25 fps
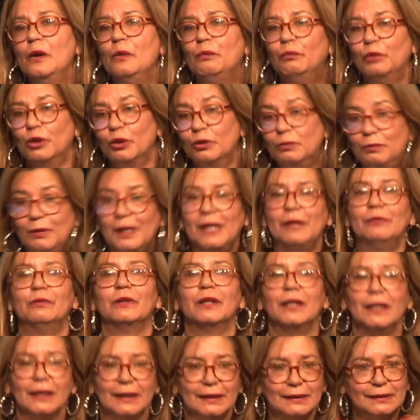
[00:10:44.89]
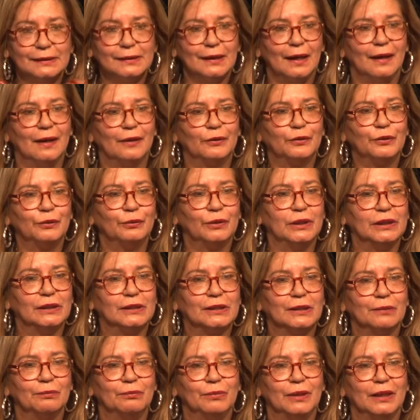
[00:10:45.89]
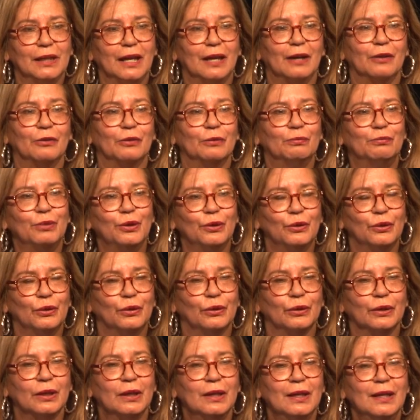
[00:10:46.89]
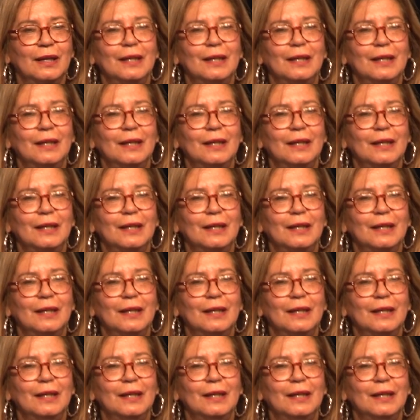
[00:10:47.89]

will be released after we submit our report.